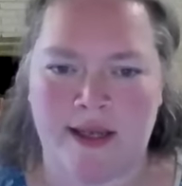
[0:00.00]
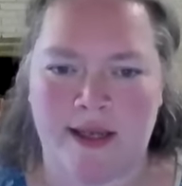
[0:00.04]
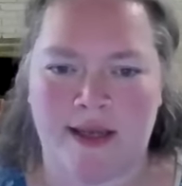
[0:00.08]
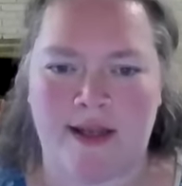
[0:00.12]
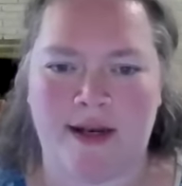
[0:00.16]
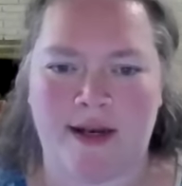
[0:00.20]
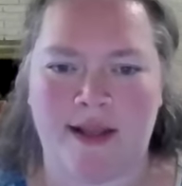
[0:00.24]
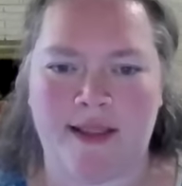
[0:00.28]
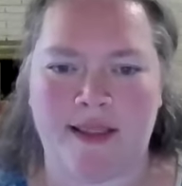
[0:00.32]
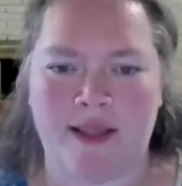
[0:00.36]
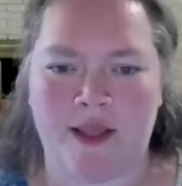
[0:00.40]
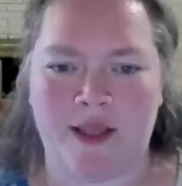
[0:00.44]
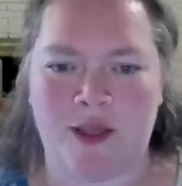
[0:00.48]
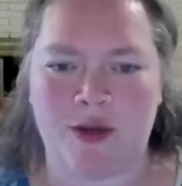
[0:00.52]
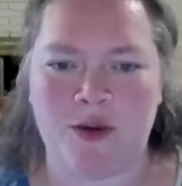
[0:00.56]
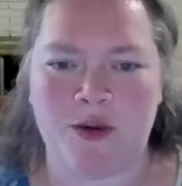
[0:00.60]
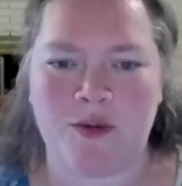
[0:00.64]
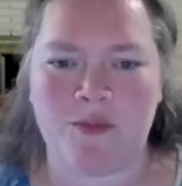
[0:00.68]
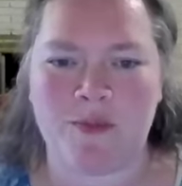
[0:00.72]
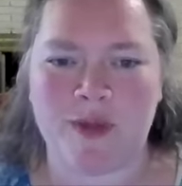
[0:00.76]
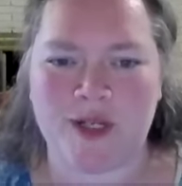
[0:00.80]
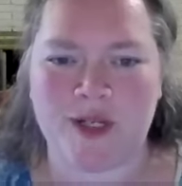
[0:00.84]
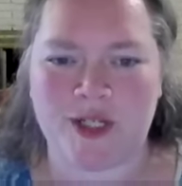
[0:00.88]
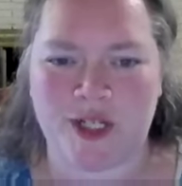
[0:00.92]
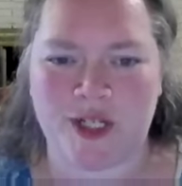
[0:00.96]
And I think you
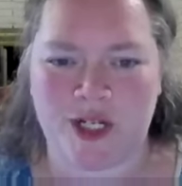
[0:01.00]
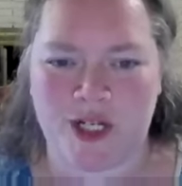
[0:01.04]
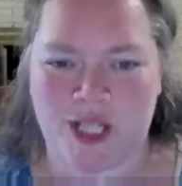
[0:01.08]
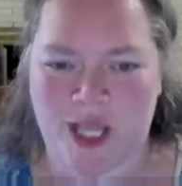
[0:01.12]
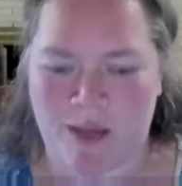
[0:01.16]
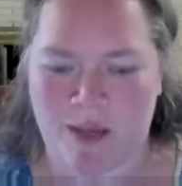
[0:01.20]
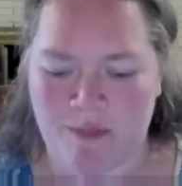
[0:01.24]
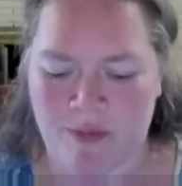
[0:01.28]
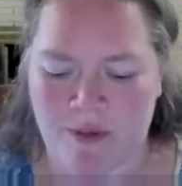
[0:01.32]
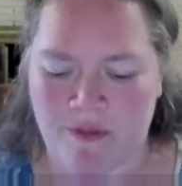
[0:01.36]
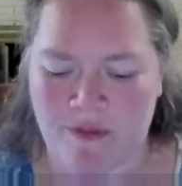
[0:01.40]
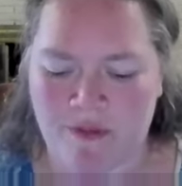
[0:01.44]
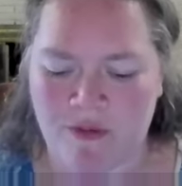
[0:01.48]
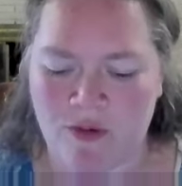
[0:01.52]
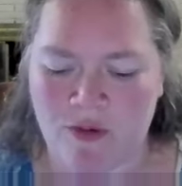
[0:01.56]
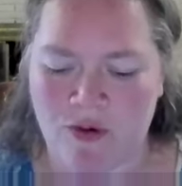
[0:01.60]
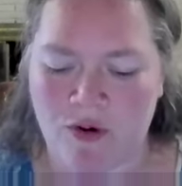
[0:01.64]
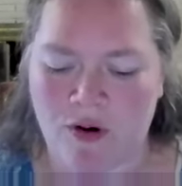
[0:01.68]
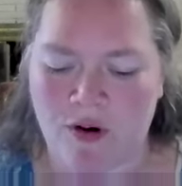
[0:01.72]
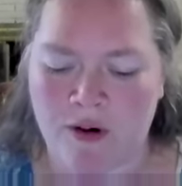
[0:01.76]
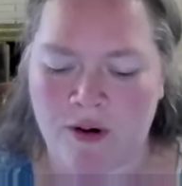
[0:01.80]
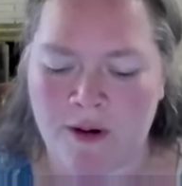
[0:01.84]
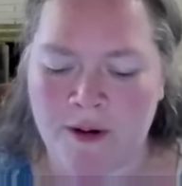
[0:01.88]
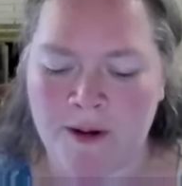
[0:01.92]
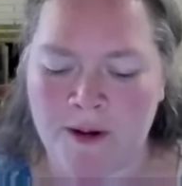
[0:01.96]
had mentioned that
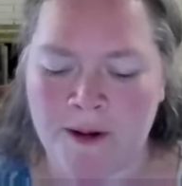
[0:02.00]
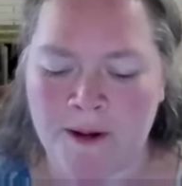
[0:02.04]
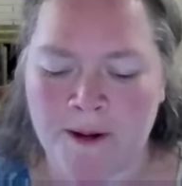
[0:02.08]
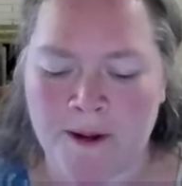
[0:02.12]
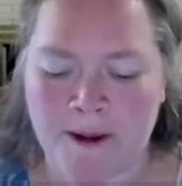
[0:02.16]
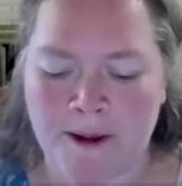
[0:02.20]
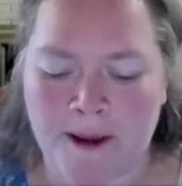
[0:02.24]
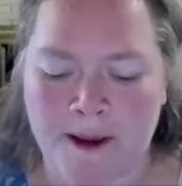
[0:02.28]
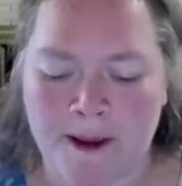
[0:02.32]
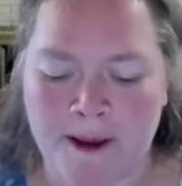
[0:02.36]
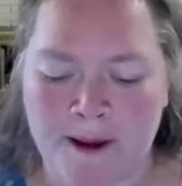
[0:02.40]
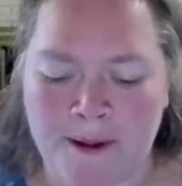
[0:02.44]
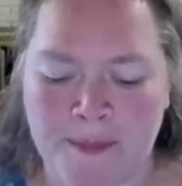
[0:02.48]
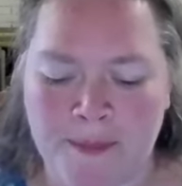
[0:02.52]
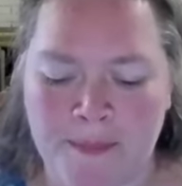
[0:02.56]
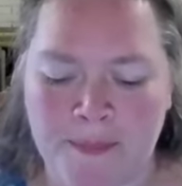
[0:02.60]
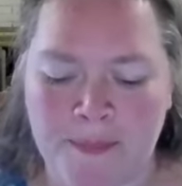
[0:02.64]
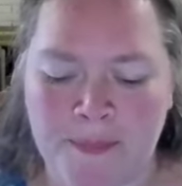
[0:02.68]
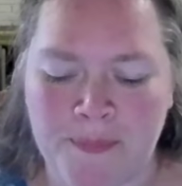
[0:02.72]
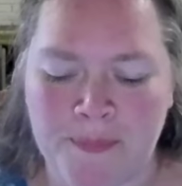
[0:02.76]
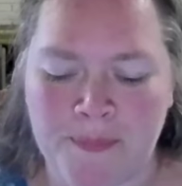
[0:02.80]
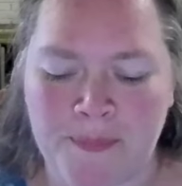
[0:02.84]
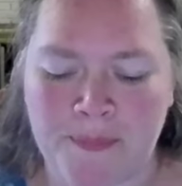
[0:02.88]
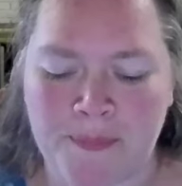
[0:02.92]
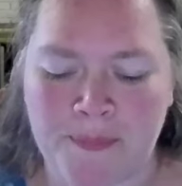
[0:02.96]
before. But